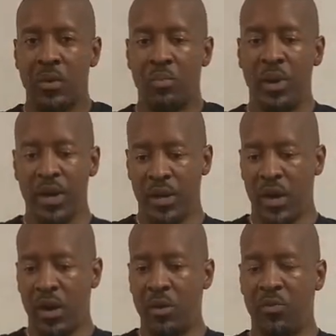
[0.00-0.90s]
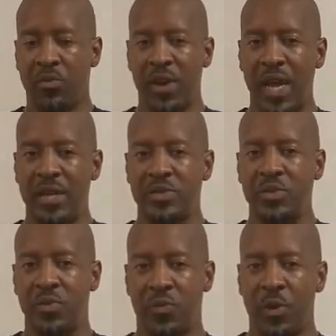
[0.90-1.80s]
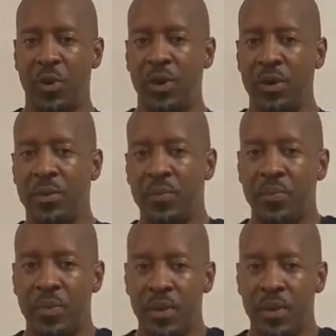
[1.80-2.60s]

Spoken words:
Bring the arm flat to the floor,